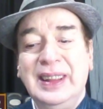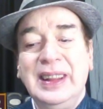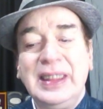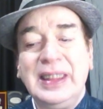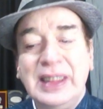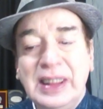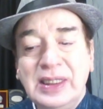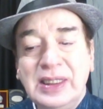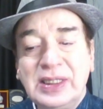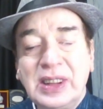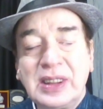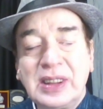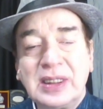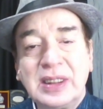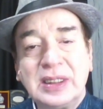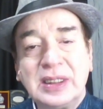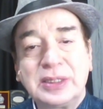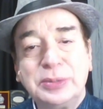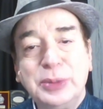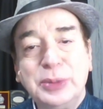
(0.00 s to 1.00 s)
These are
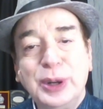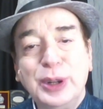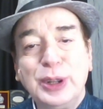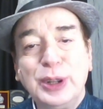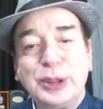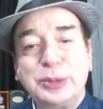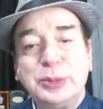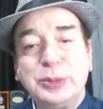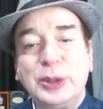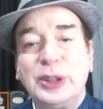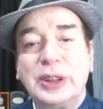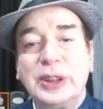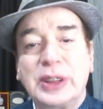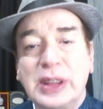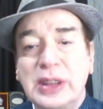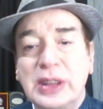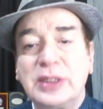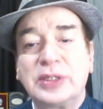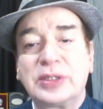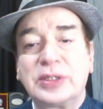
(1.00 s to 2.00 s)
the small, small
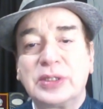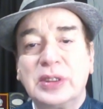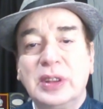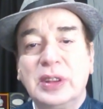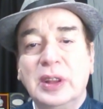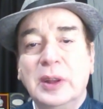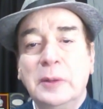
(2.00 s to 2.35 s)
things,